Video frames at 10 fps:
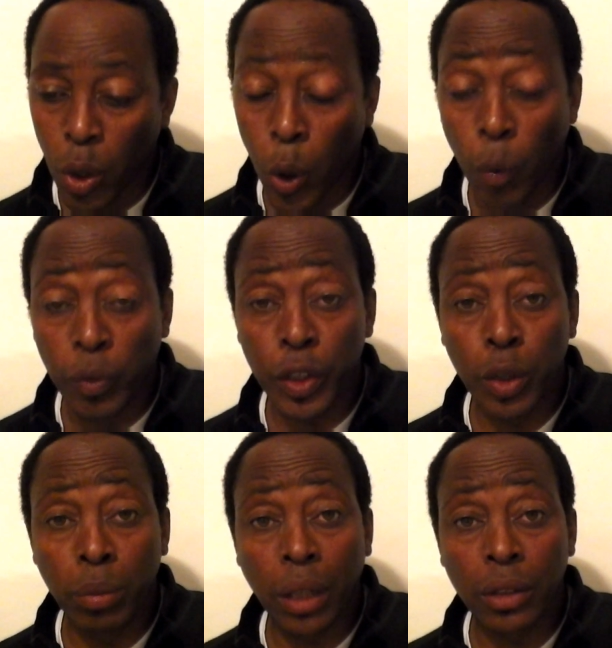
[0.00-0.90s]
hopefully
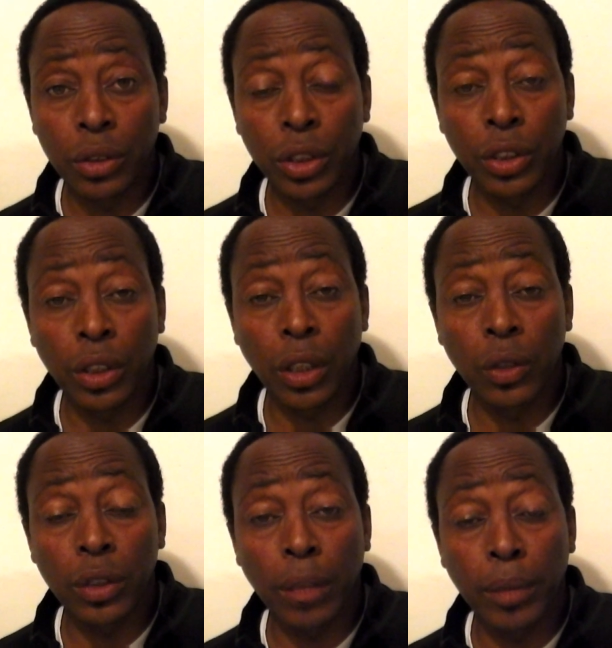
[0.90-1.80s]
you brothers and sisters
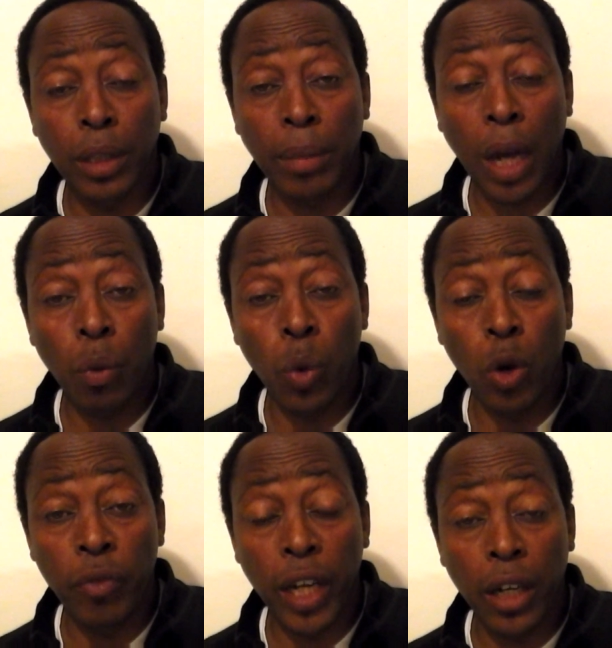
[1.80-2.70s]
learn something about
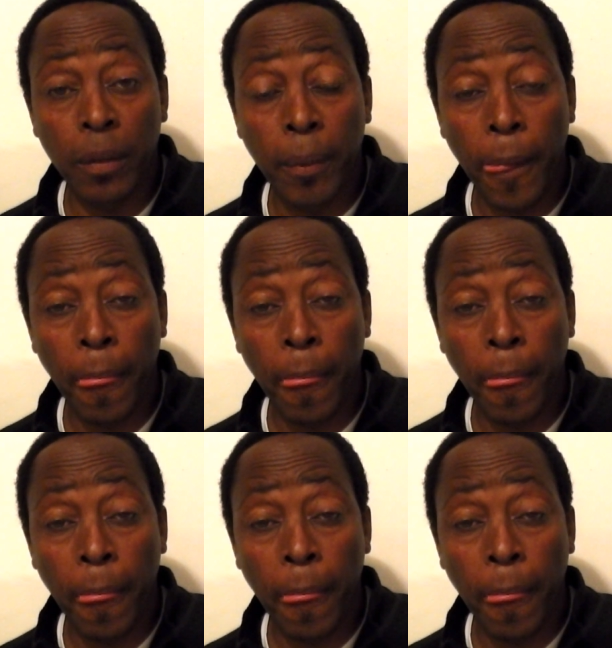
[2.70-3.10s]
warfare